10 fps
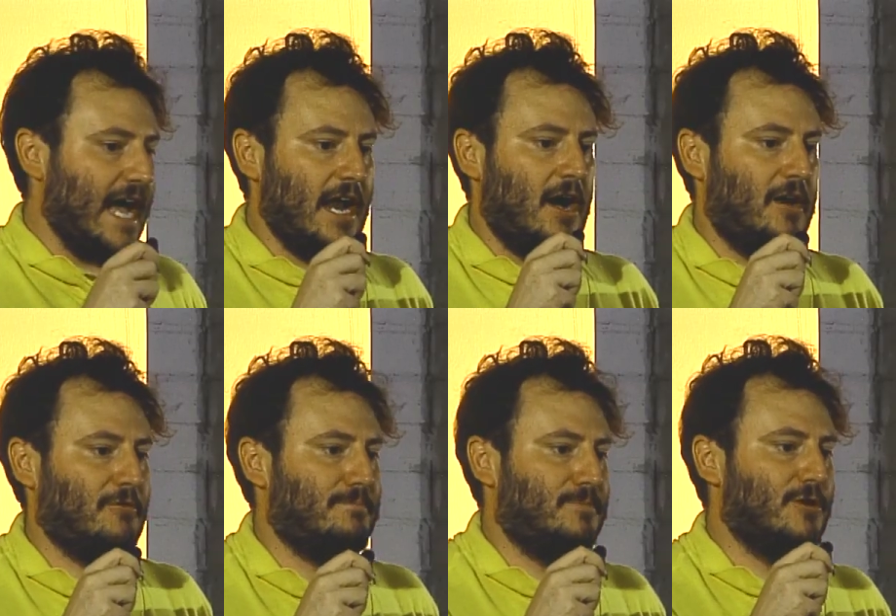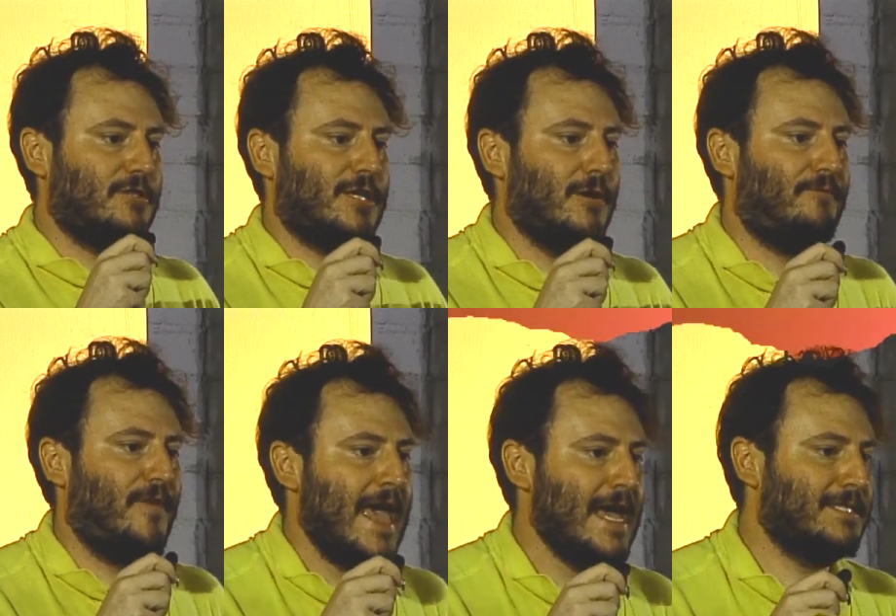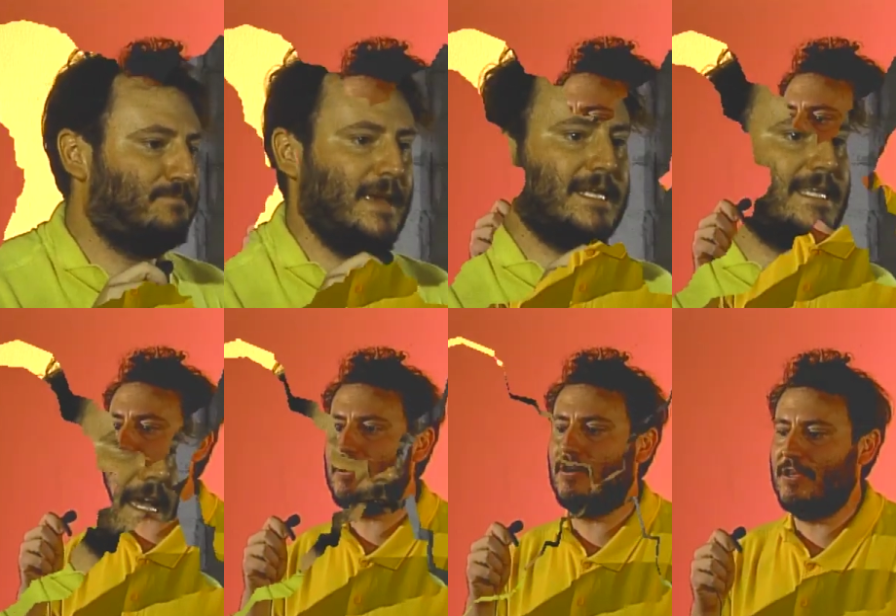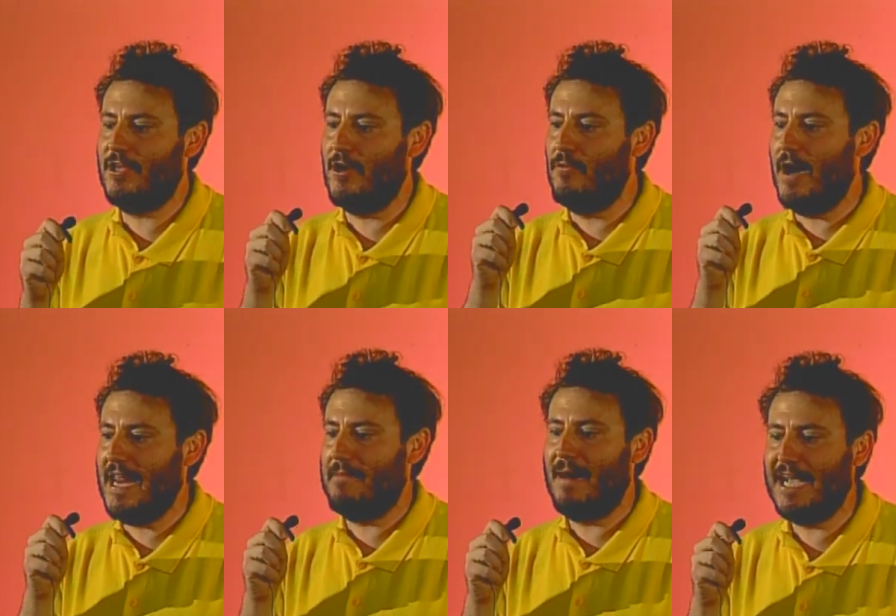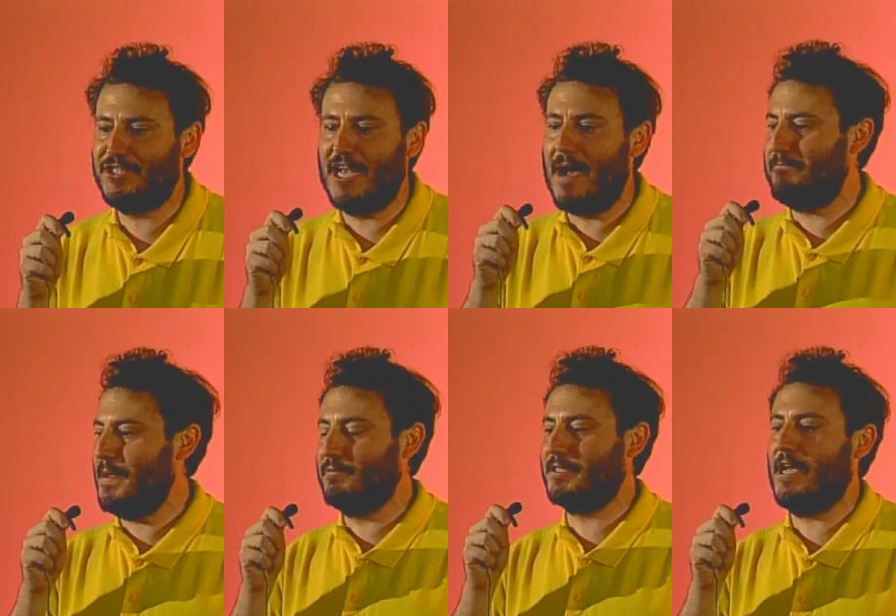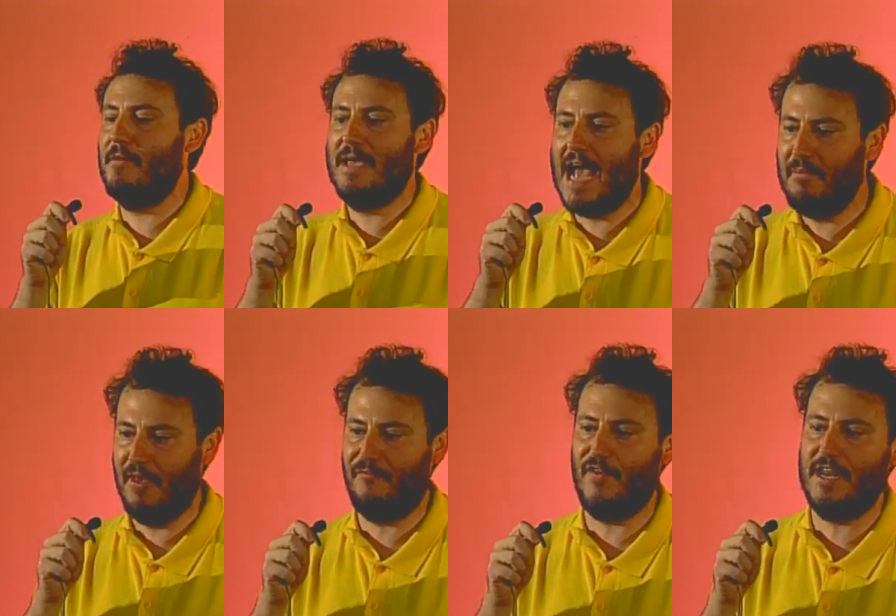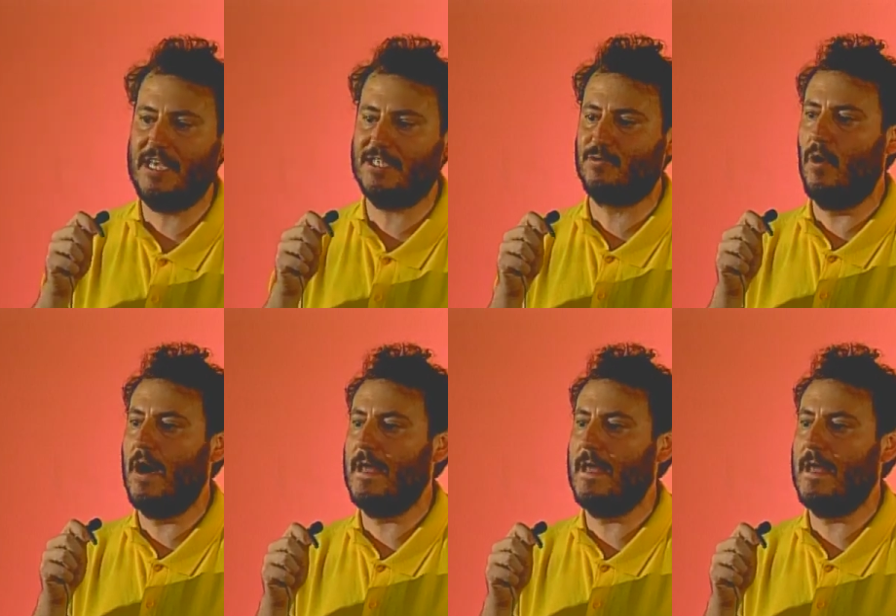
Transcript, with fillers: he's got 100 YouTube fans? Big deal. You know what? At my job, people tell me I'm the funniest